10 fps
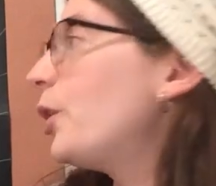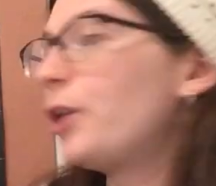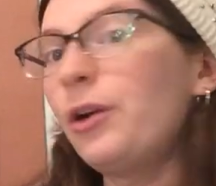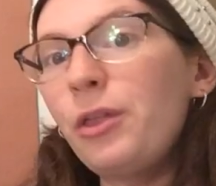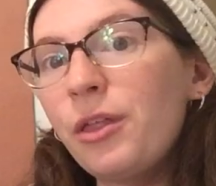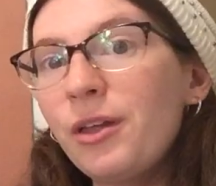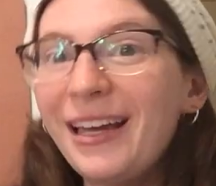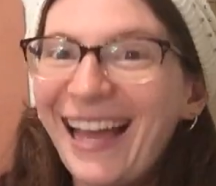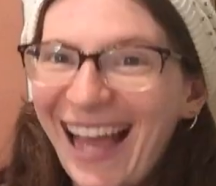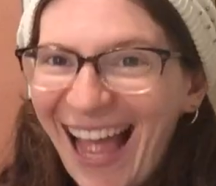Earth,
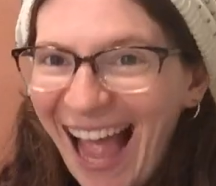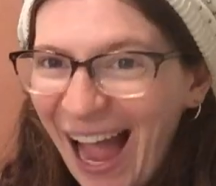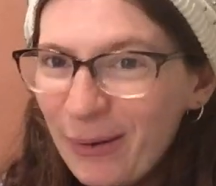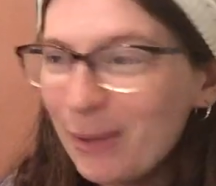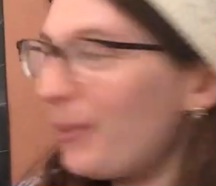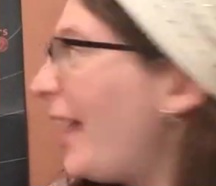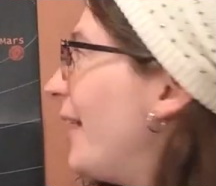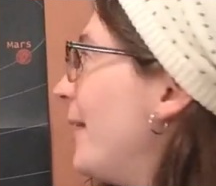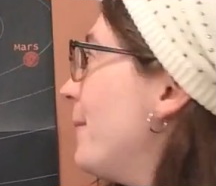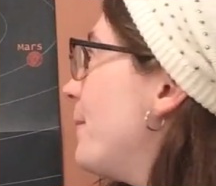our
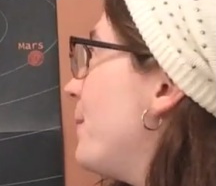planet,